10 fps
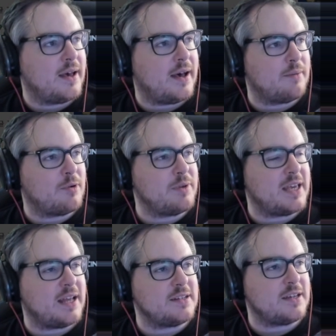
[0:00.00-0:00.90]
Um, what we
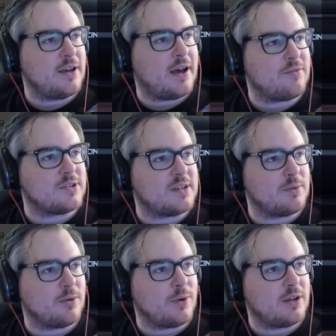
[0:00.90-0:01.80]
can tell you, however, is that
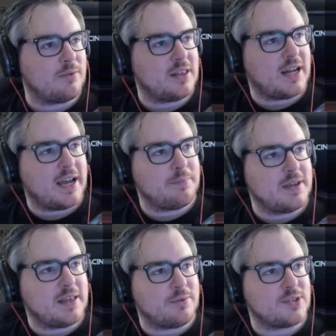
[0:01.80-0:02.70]
we are working with an
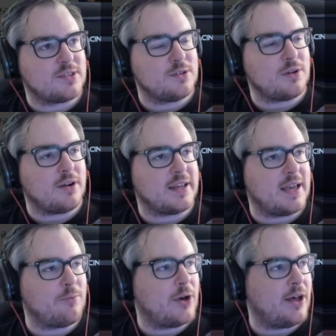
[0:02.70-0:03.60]
IP that will suit our
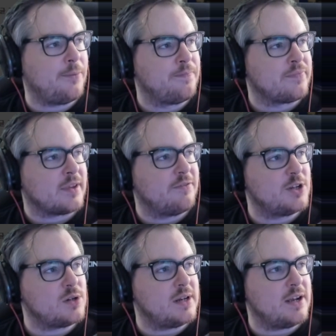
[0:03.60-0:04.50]
game well,
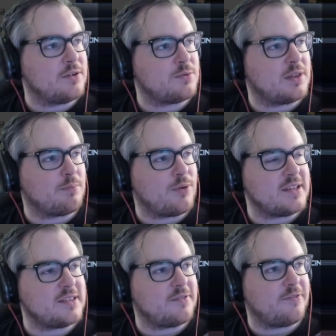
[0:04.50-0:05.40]
featuring heroes with
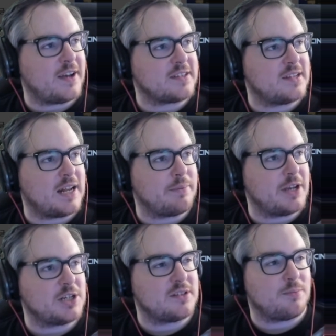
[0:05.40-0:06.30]
impressive effects and
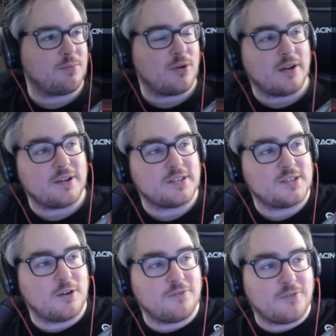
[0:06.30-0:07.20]
animations, and progress
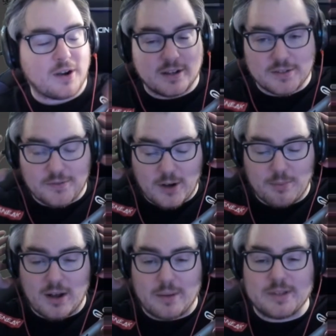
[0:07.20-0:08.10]
so far is very
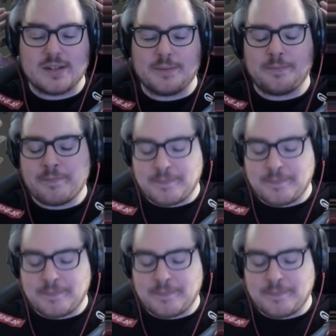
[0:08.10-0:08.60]
promising.